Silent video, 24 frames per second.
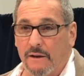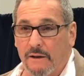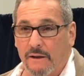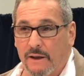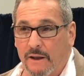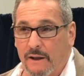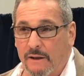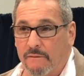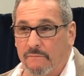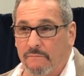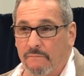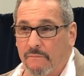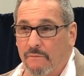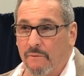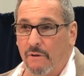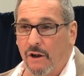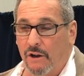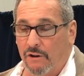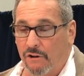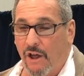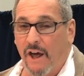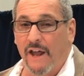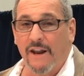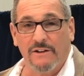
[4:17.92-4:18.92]
can,
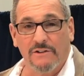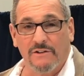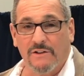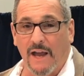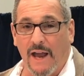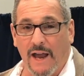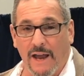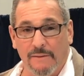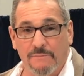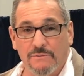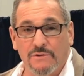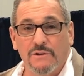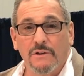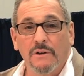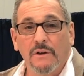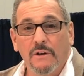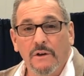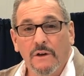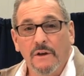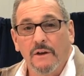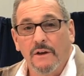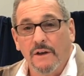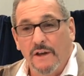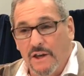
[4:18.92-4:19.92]
a lot of times,
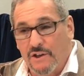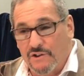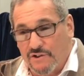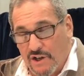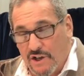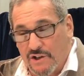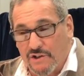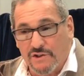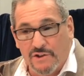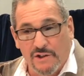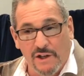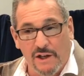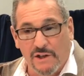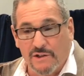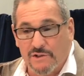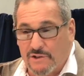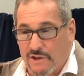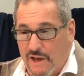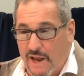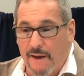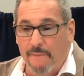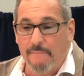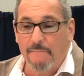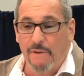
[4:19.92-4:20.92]
is instincts.
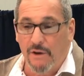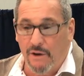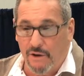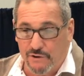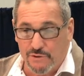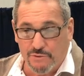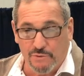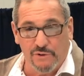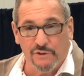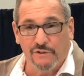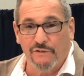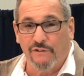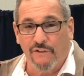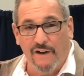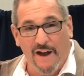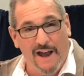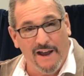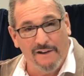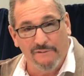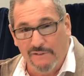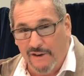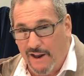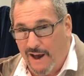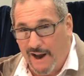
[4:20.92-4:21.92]
Sam Mills was
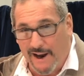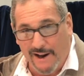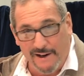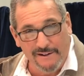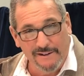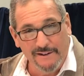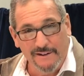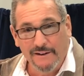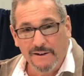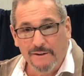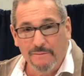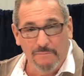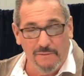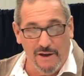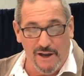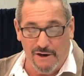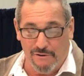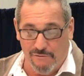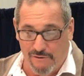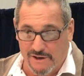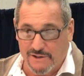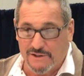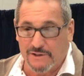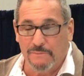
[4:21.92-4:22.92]
5'9", may
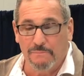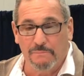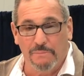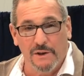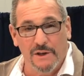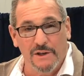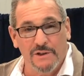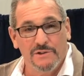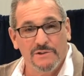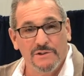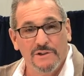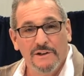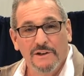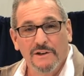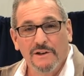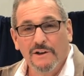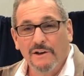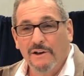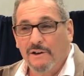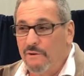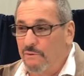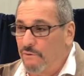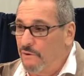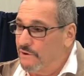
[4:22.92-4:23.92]
he rest in peace,
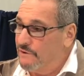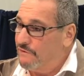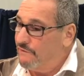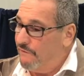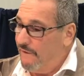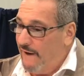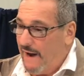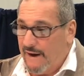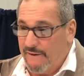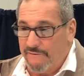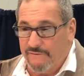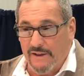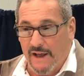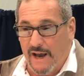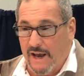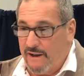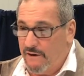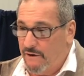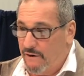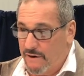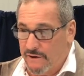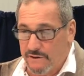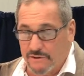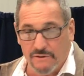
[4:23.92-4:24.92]
was
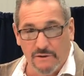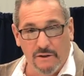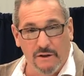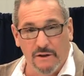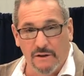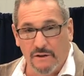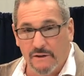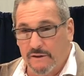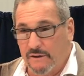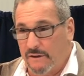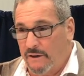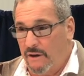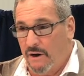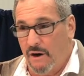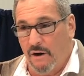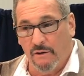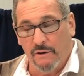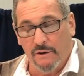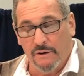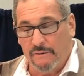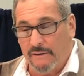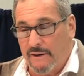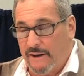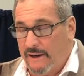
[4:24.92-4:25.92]
5'9" on his, you know,
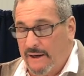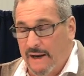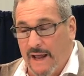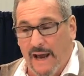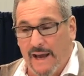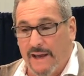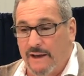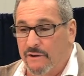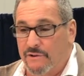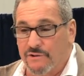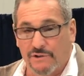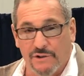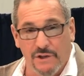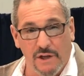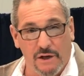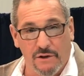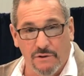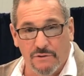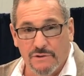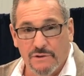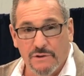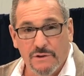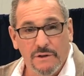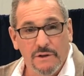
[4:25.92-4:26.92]
in high heel
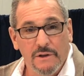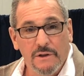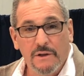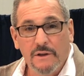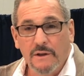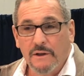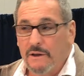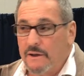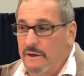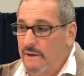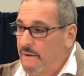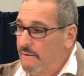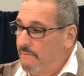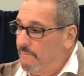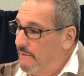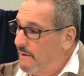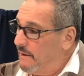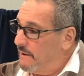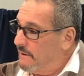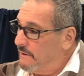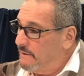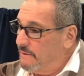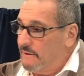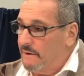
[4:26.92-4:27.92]
sneakers.
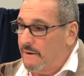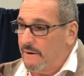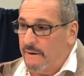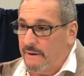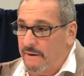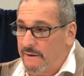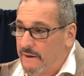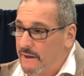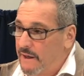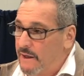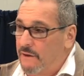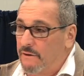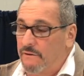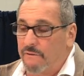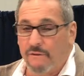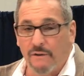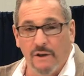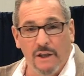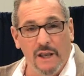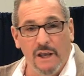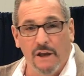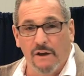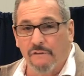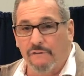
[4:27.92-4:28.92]
But he
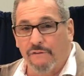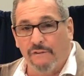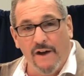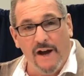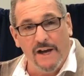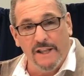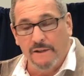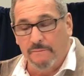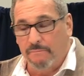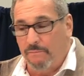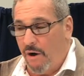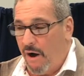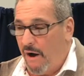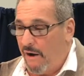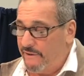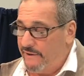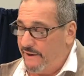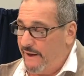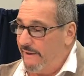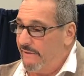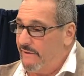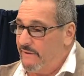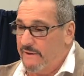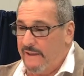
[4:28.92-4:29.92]
could find the ball.
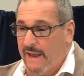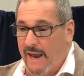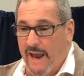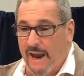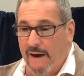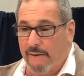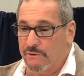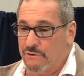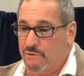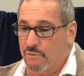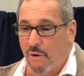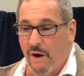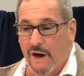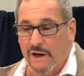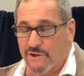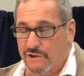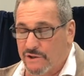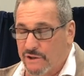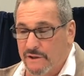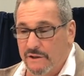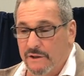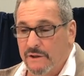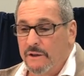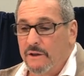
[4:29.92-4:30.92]
The other day I was
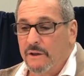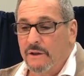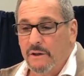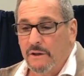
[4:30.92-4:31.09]
watching